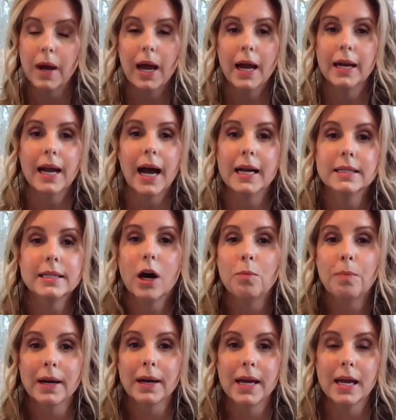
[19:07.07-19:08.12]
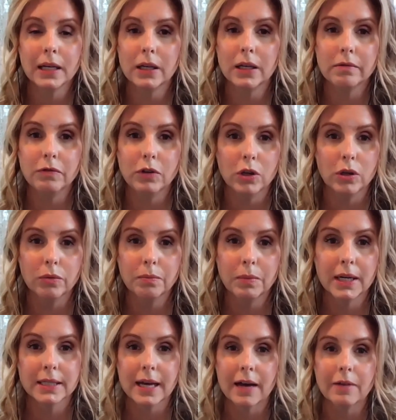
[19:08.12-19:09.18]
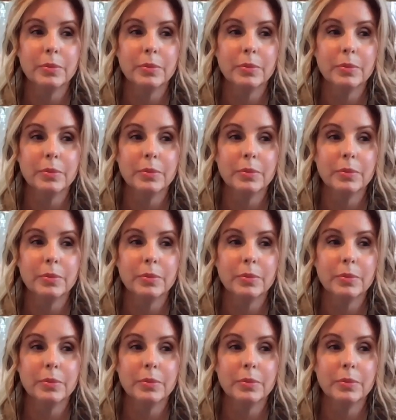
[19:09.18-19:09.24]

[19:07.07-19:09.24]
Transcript: And it's help I can't give you because I've